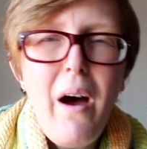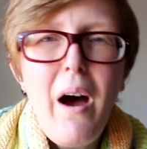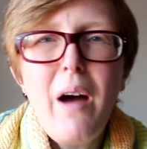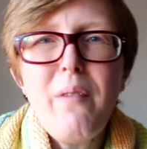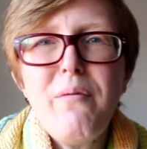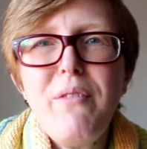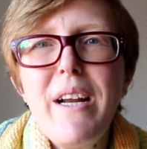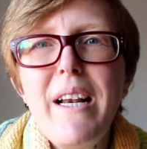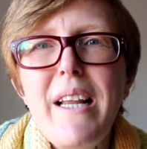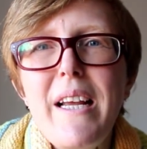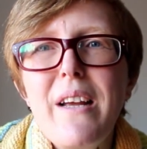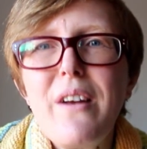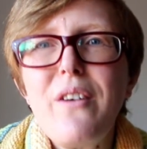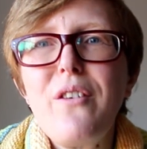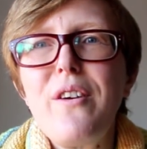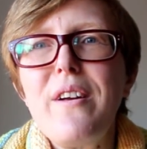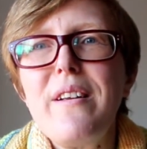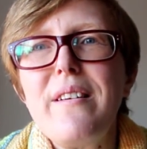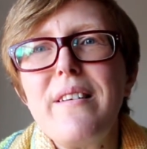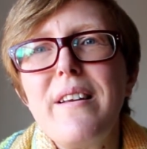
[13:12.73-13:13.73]
I'm really
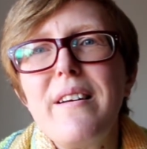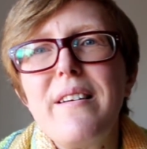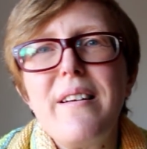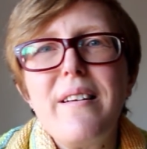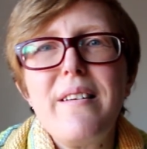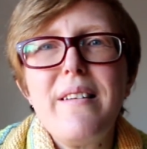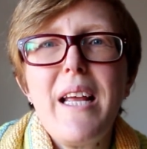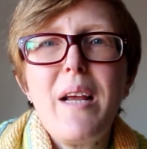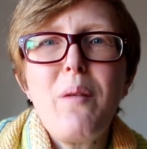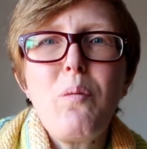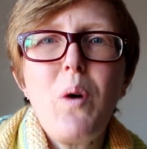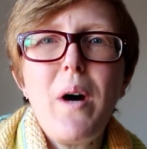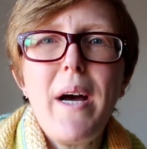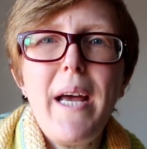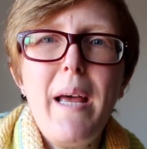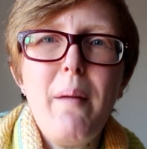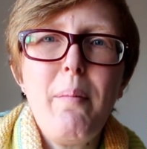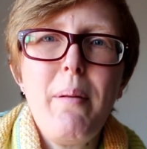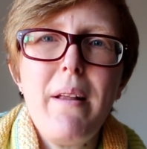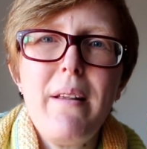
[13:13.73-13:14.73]
interested to see what
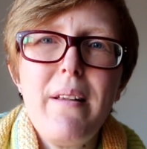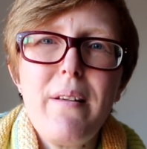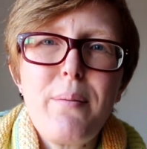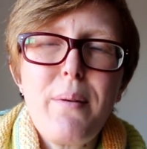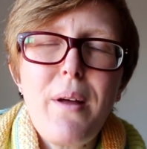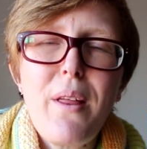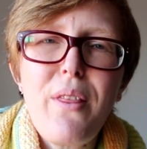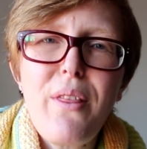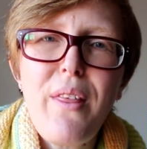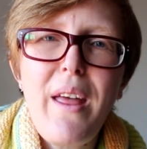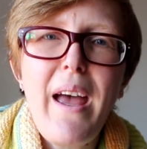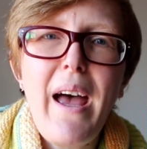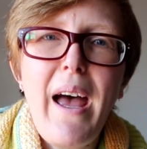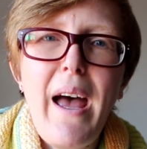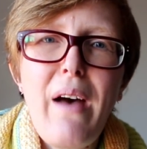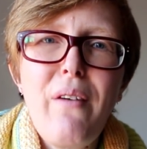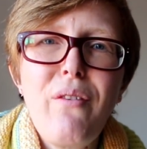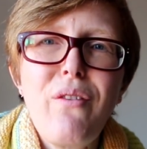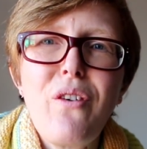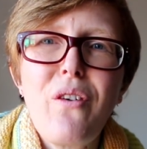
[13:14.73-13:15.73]
happens with that
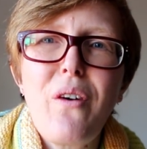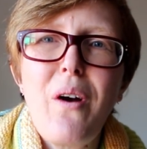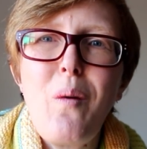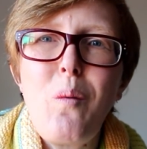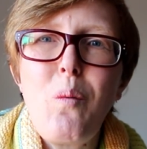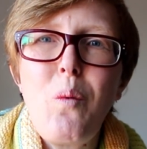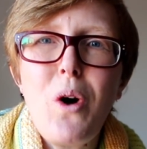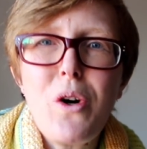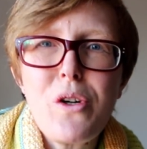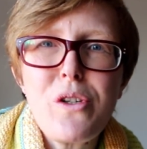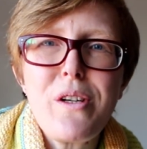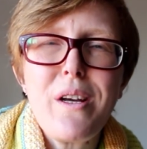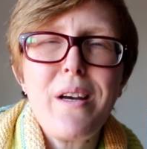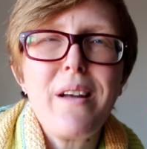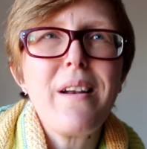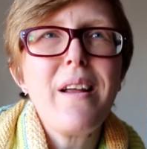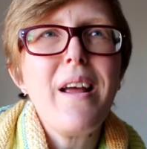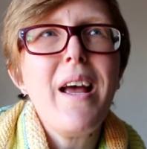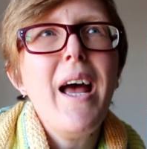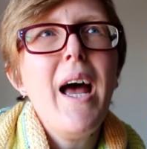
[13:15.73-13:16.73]
after I wash
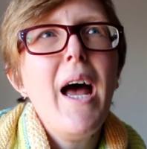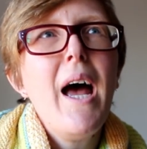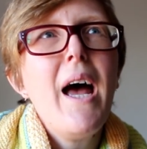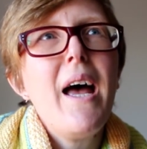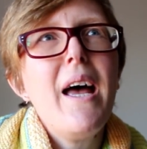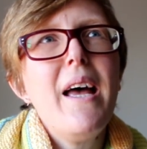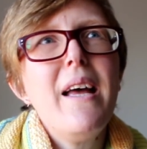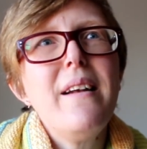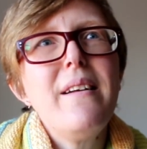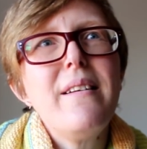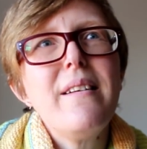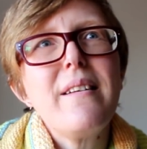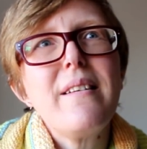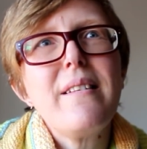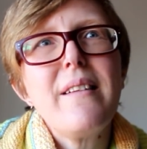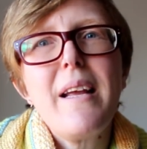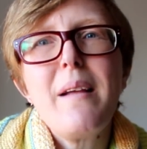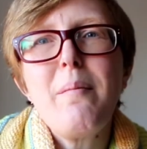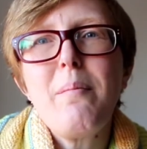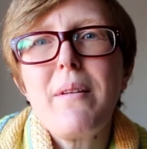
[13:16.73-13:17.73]
it. It just
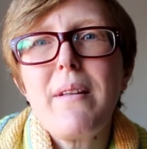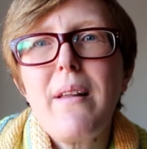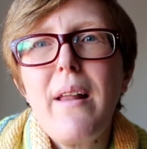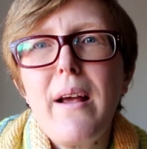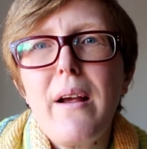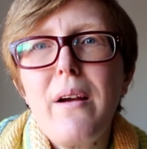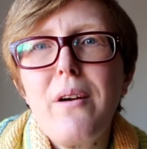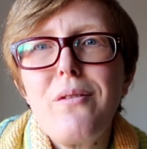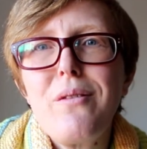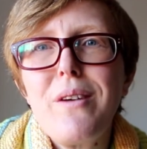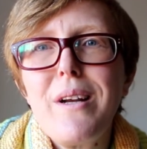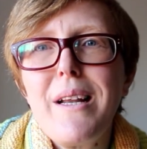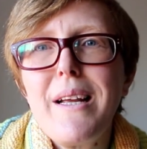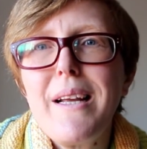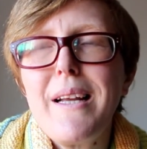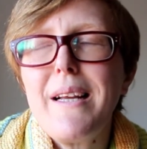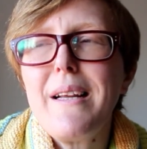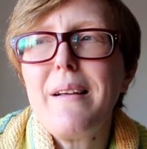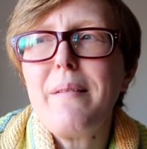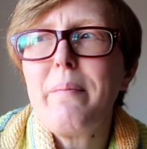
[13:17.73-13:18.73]
seems like a
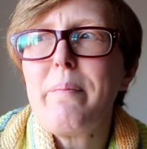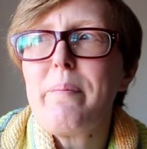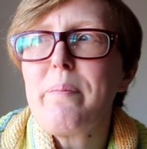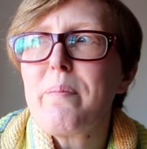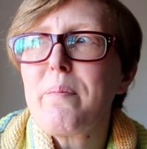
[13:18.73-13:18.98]
really